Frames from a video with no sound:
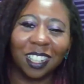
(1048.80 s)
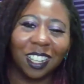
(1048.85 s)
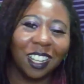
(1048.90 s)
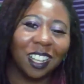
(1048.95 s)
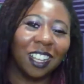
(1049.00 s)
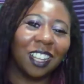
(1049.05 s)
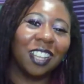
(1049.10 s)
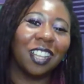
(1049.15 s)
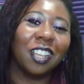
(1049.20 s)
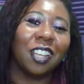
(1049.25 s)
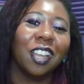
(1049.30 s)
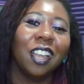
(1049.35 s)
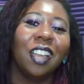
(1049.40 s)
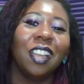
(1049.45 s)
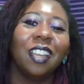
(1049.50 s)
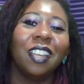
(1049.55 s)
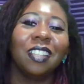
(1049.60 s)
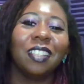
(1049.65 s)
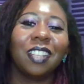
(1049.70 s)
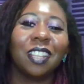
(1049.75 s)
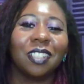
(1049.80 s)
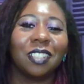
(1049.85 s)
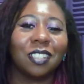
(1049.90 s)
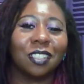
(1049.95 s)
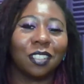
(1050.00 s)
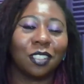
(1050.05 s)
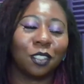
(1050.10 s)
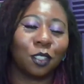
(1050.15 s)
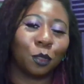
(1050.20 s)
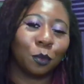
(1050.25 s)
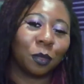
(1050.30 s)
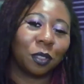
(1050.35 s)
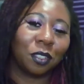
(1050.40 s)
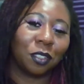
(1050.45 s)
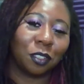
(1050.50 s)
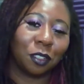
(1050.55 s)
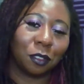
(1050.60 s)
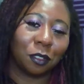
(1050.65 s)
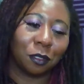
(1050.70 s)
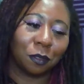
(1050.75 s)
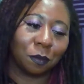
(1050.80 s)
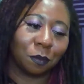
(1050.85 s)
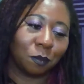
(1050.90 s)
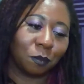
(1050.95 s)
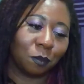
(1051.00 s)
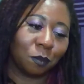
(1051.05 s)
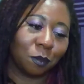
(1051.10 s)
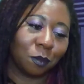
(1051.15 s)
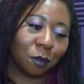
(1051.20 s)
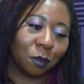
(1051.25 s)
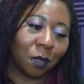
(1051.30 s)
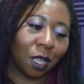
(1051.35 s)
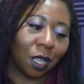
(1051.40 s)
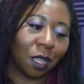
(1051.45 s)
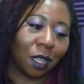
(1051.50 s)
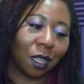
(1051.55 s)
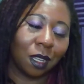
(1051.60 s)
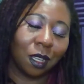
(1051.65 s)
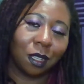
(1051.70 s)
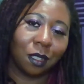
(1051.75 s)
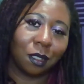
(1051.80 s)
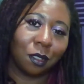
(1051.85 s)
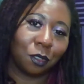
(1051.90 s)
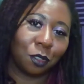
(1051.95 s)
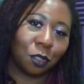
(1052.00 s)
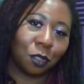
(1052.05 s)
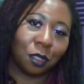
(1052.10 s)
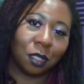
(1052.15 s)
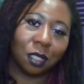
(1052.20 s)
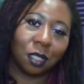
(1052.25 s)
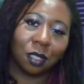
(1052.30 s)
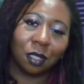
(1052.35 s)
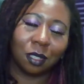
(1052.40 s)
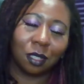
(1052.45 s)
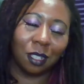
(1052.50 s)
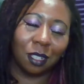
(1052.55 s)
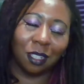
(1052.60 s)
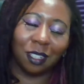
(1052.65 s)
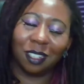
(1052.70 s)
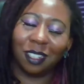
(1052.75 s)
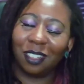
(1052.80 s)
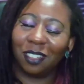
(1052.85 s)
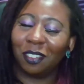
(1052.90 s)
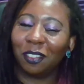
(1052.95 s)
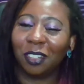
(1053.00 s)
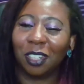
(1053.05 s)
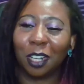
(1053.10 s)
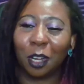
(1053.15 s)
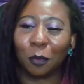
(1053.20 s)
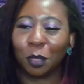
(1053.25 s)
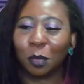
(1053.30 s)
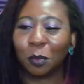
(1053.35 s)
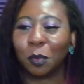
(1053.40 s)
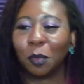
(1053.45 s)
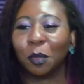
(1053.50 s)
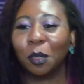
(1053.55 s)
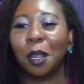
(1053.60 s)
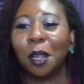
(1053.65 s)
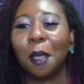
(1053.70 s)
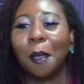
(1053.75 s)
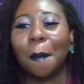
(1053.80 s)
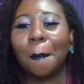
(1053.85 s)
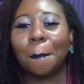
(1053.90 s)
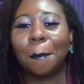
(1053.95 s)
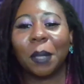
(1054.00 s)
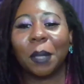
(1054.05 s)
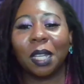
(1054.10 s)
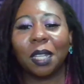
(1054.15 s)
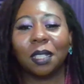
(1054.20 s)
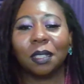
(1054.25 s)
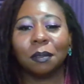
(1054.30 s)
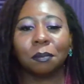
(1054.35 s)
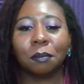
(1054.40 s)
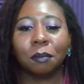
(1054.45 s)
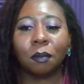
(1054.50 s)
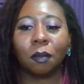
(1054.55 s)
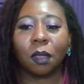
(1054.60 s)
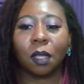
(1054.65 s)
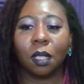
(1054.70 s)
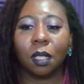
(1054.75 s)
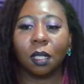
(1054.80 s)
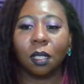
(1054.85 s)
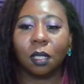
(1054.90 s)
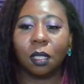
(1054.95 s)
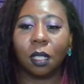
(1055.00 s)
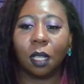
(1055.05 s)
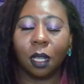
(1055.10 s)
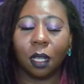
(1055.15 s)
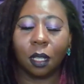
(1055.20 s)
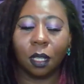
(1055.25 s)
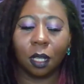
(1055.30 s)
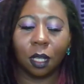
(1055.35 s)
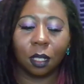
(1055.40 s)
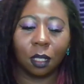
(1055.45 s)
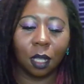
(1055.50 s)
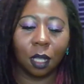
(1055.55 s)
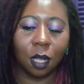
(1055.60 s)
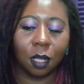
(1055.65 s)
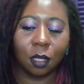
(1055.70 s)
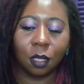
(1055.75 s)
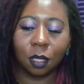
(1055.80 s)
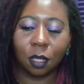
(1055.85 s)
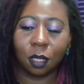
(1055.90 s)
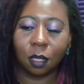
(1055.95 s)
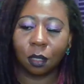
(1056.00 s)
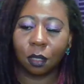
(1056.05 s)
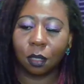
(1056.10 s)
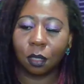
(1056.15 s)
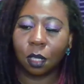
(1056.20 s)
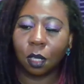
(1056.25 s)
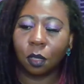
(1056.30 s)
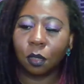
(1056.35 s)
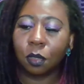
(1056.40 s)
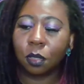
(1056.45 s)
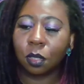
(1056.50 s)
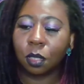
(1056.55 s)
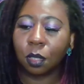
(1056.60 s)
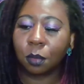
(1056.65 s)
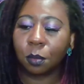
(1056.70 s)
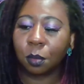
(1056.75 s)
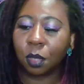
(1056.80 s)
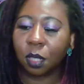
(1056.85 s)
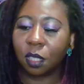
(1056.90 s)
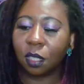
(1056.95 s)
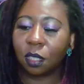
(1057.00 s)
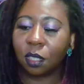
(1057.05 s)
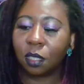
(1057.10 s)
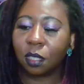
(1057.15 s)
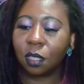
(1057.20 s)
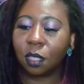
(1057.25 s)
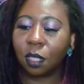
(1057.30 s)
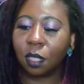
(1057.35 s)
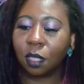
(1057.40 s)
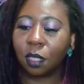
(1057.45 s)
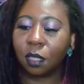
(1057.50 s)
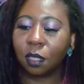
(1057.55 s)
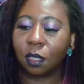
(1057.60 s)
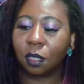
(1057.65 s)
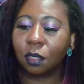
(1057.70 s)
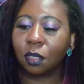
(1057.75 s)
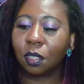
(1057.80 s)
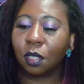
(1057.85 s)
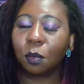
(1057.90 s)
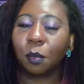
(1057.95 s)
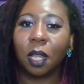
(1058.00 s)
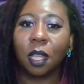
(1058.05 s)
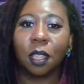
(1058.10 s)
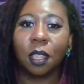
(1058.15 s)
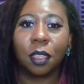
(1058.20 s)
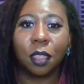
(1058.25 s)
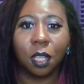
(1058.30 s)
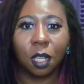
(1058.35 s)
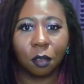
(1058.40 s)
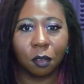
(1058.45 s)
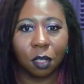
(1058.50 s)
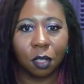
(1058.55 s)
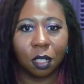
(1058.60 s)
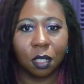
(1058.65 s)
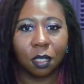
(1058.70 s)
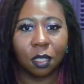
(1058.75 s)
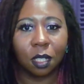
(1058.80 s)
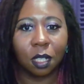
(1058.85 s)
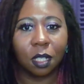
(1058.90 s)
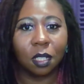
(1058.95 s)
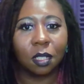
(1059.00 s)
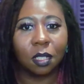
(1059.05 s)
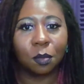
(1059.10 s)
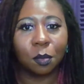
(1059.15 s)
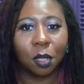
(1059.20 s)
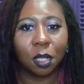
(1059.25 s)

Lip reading: That's a stupid joke. I had no choice when I was born, but yeah, those are some things that those are my theories. That is my theory